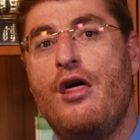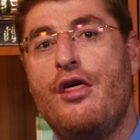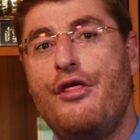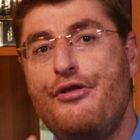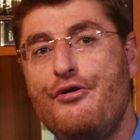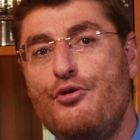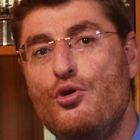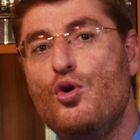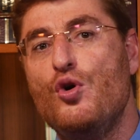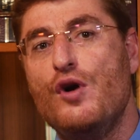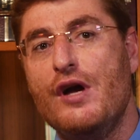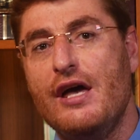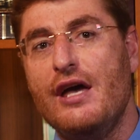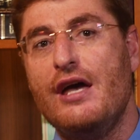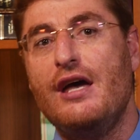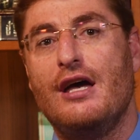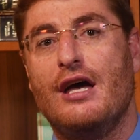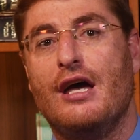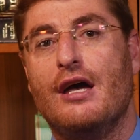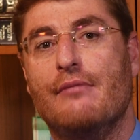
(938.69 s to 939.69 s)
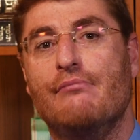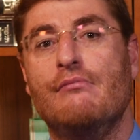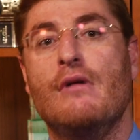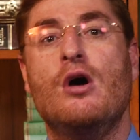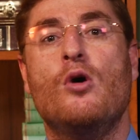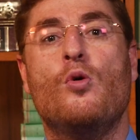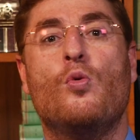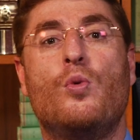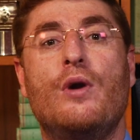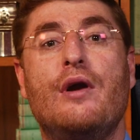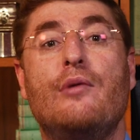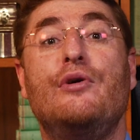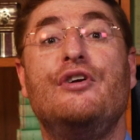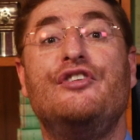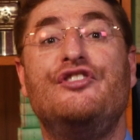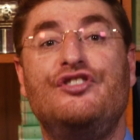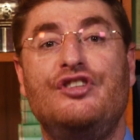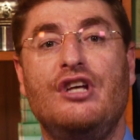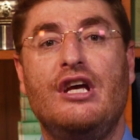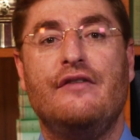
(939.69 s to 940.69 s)
Through Him, we
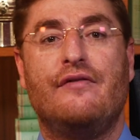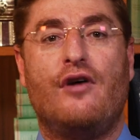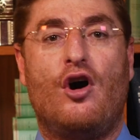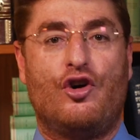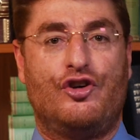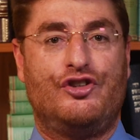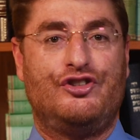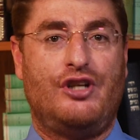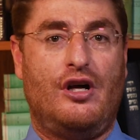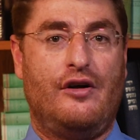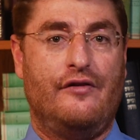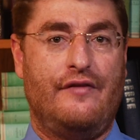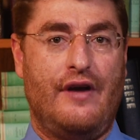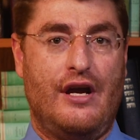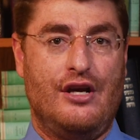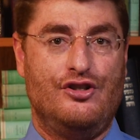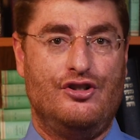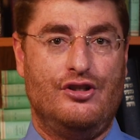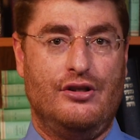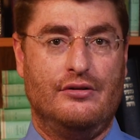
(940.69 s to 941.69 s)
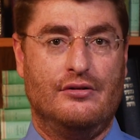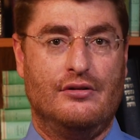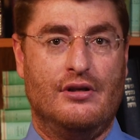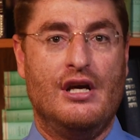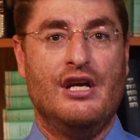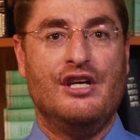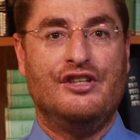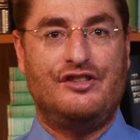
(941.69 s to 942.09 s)
receive our salvation.